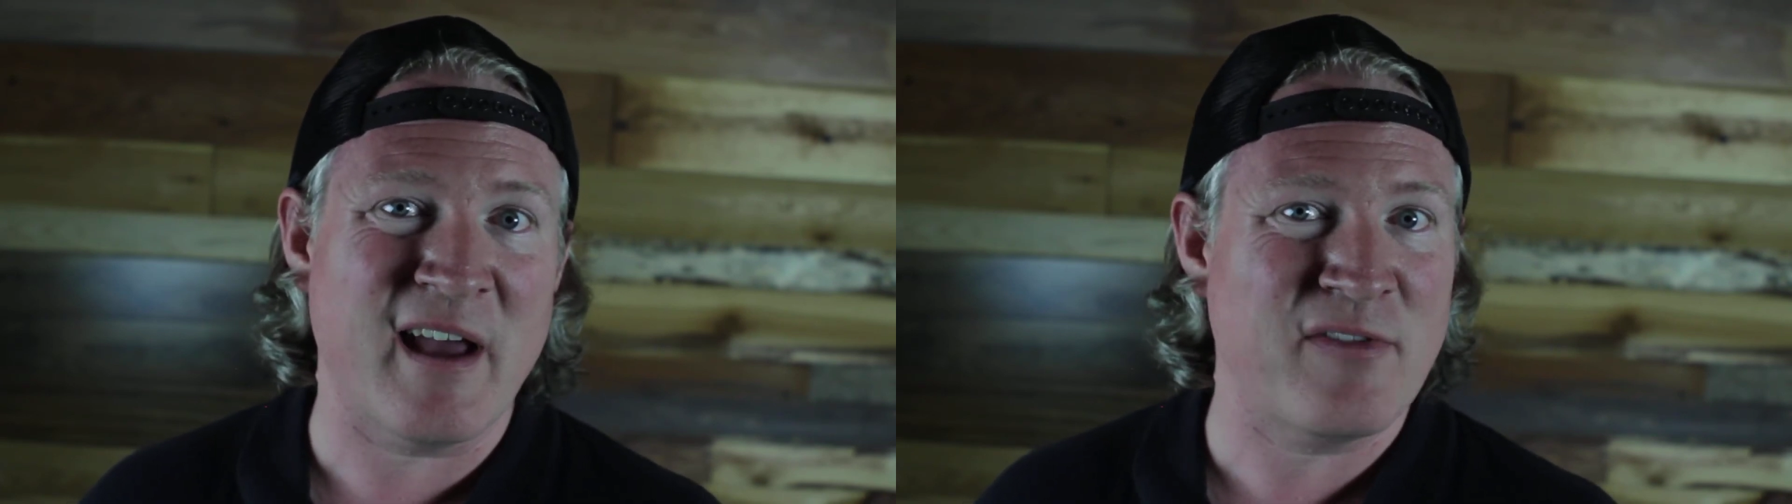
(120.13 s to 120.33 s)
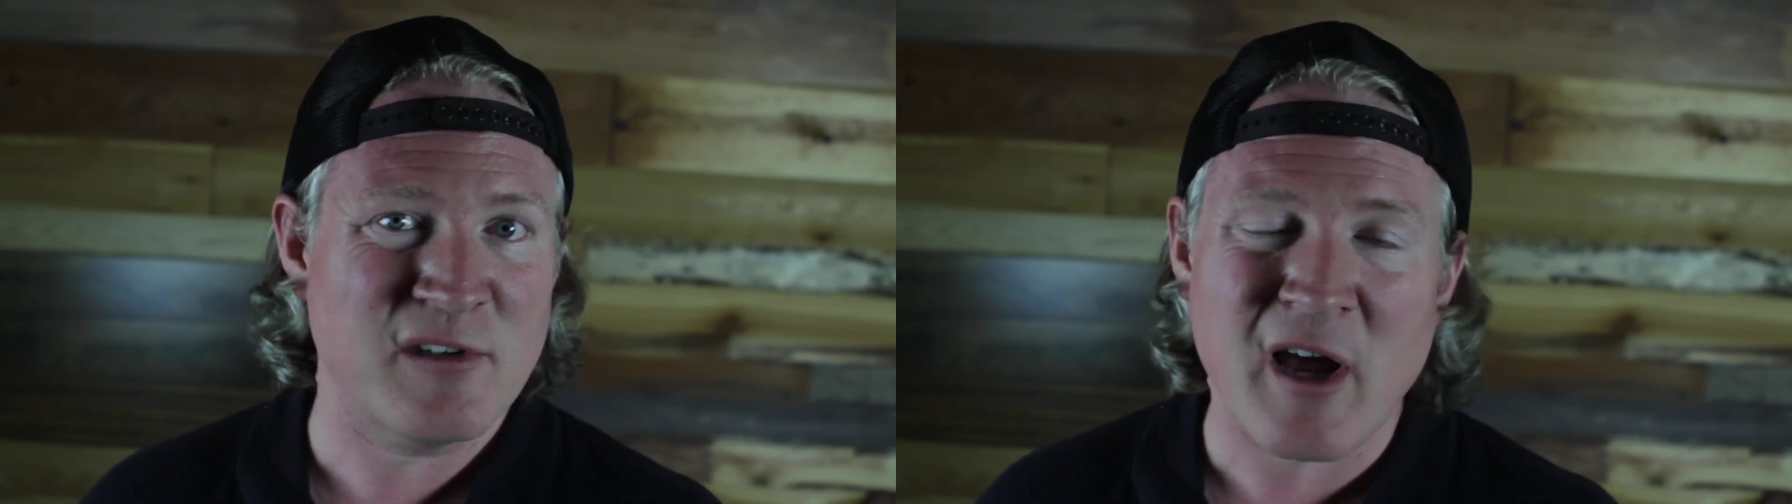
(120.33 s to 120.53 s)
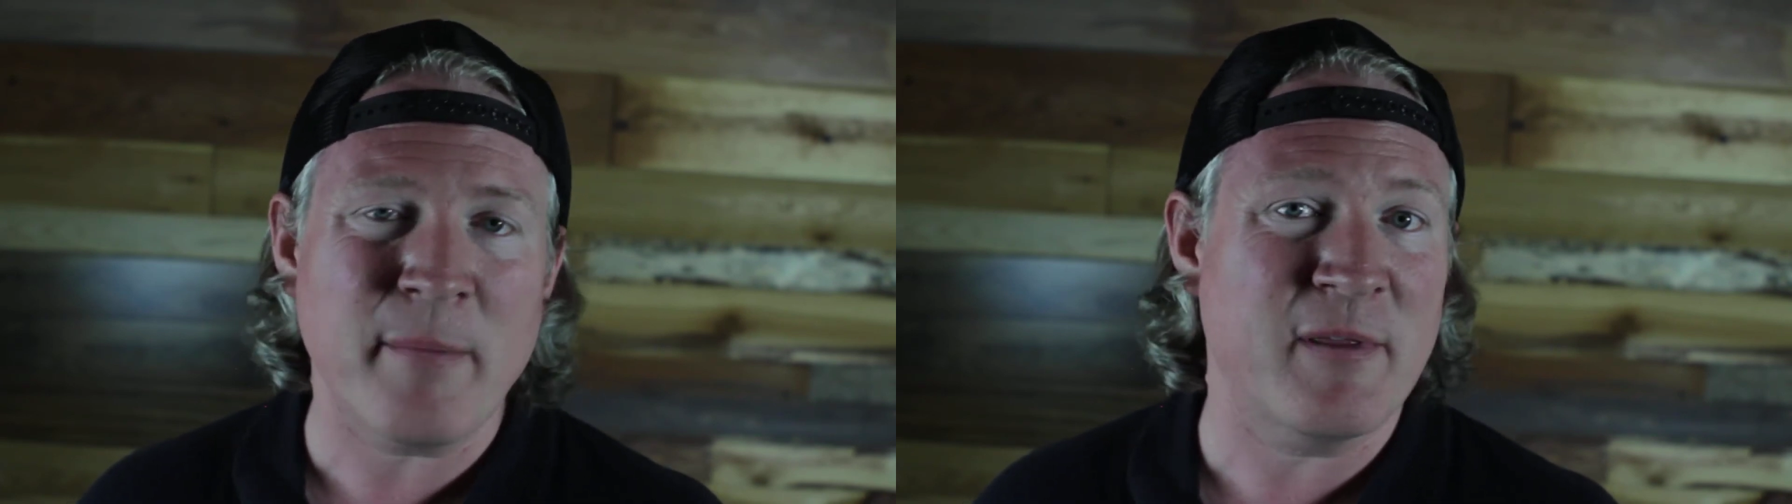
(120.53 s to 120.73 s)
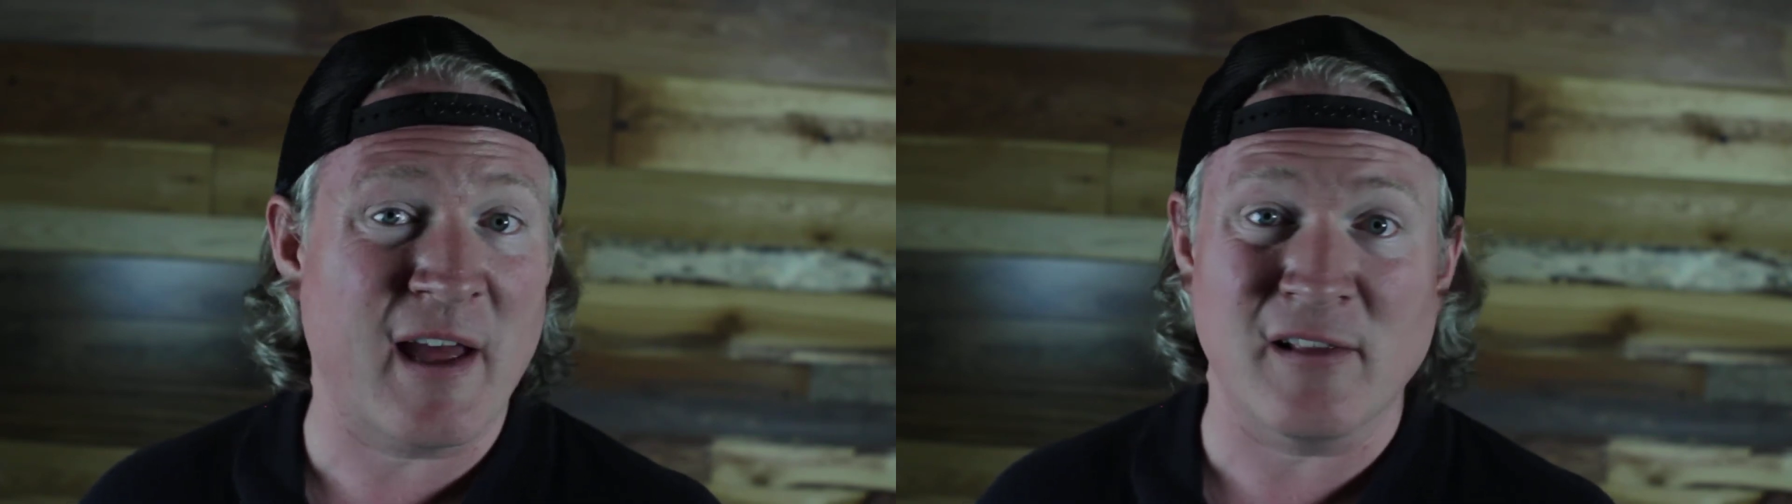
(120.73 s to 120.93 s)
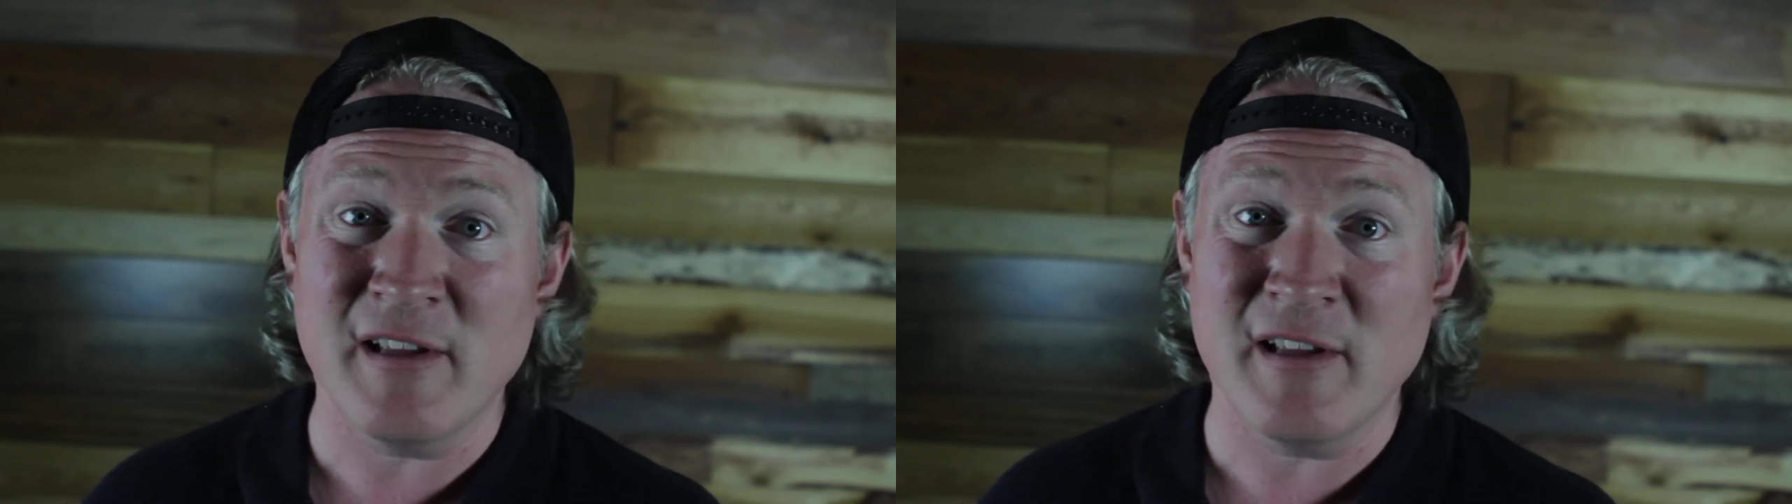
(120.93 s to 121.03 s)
at the top of that